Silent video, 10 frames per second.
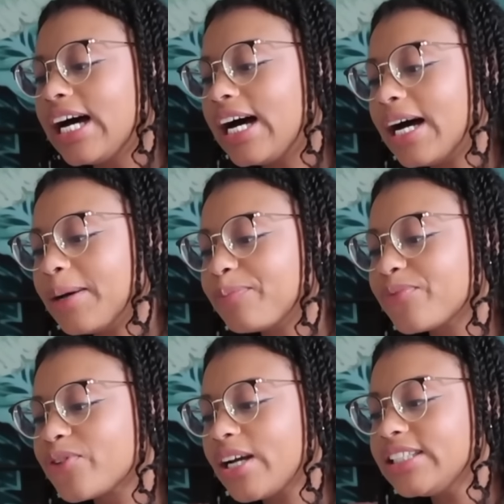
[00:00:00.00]

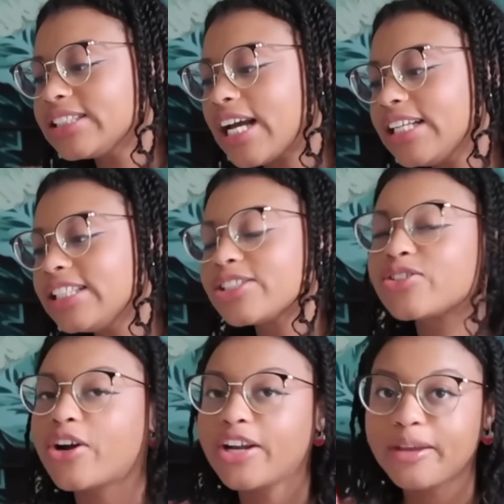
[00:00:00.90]
um, so i just i need to
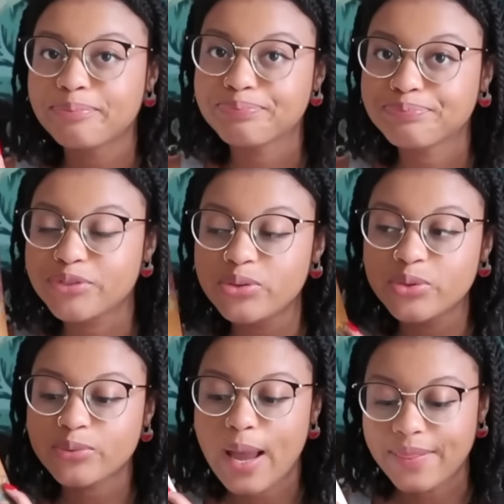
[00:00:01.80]
start it
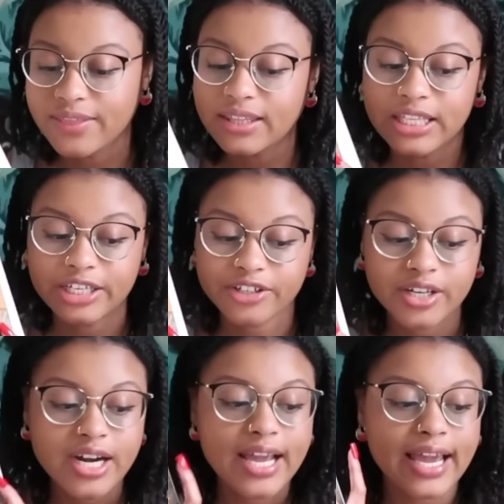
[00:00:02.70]
sooner rather than
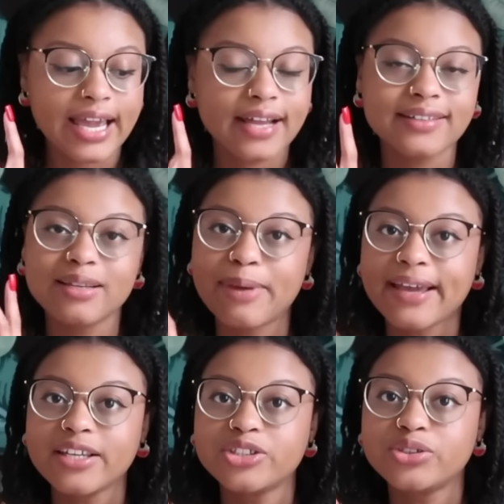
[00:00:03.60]
later and get
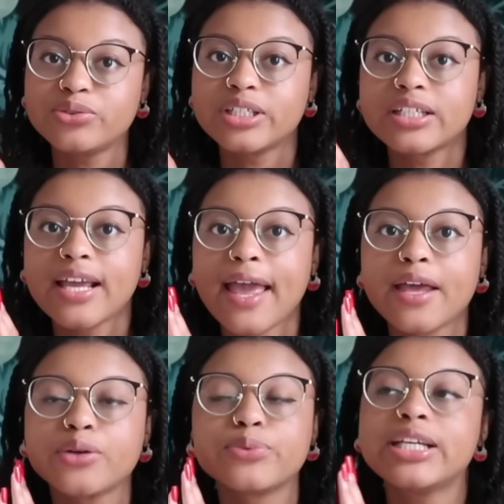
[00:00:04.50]
back into it
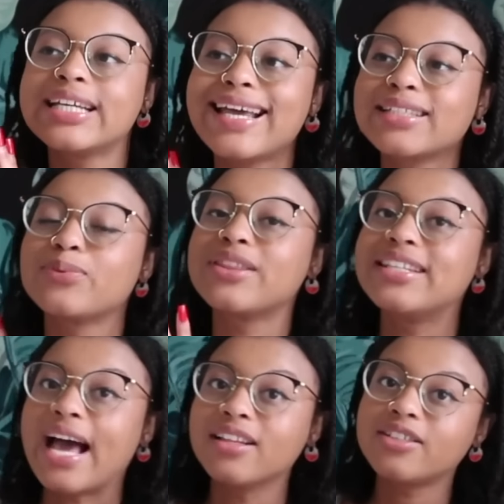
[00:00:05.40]
and reconnect with
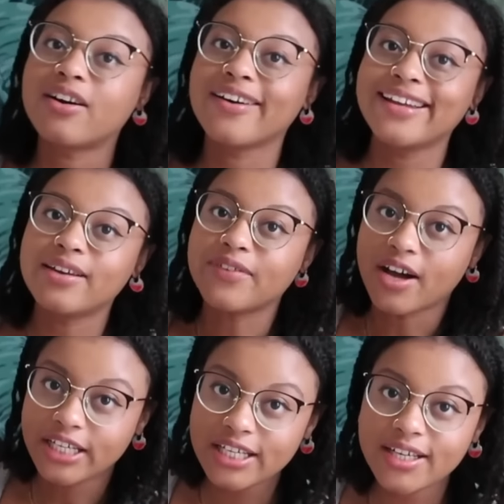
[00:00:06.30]
Dalinar and
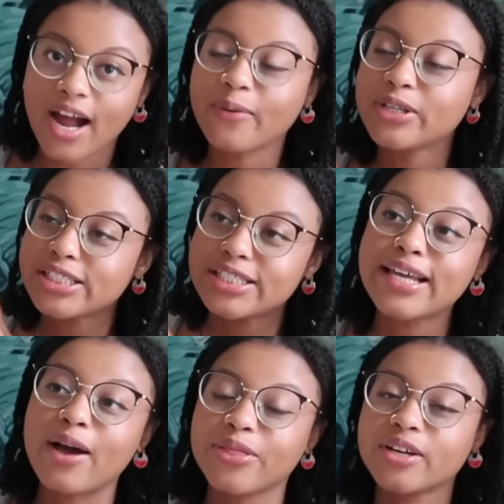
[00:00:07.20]
Navani. I want to
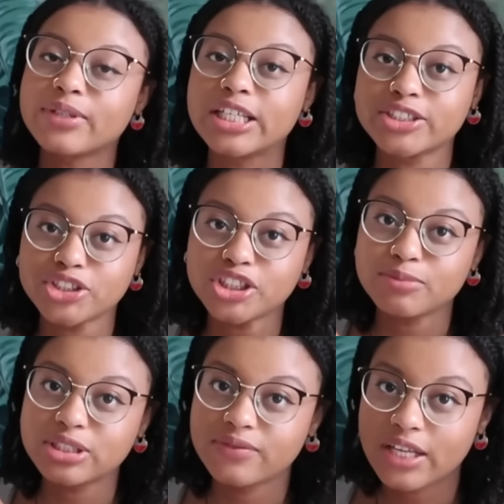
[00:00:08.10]
see how their
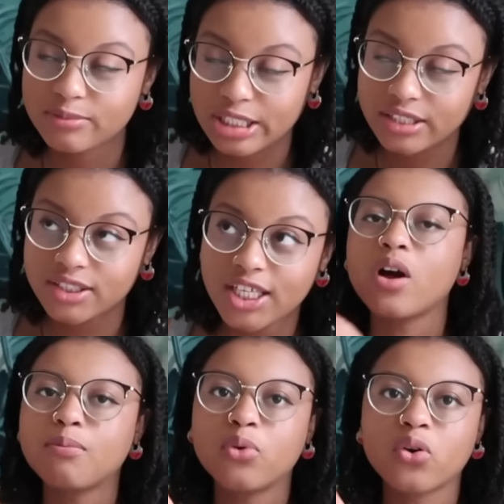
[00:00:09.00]
relationship is developing. I
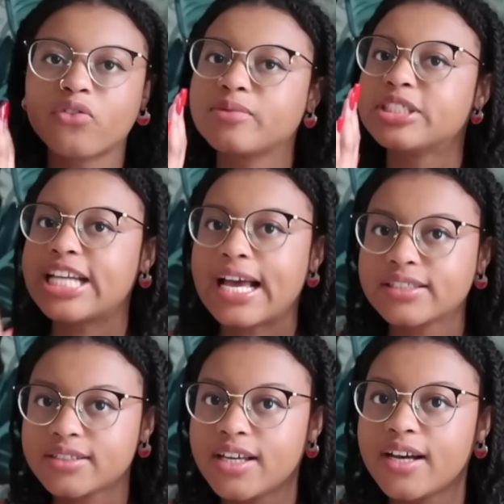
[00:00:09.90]
want more from
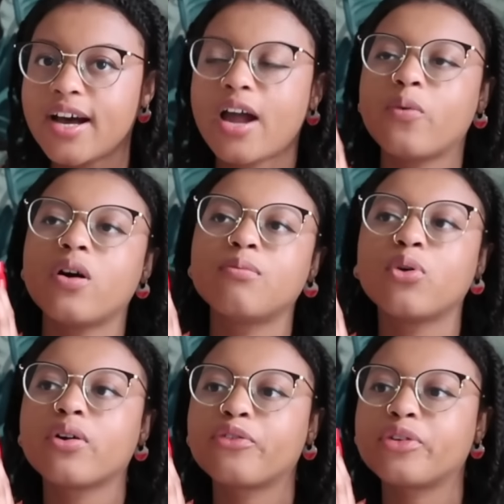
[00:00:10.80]
Jasna. I want
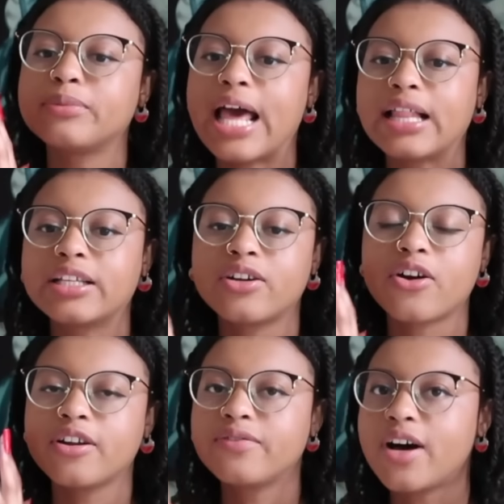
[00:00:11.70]
more from
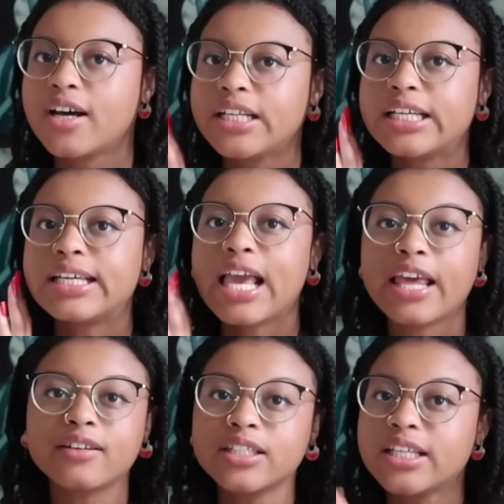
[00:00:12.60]
Dalinar, Navani,
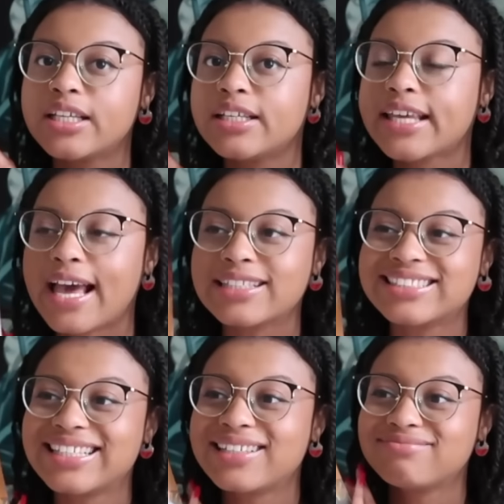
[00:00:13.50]
Adolin,
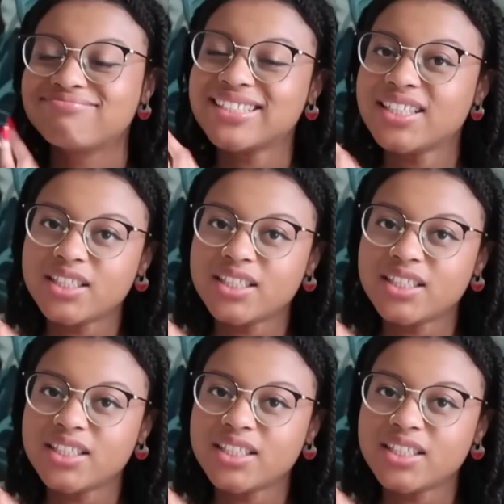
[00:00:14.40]
Kaladin,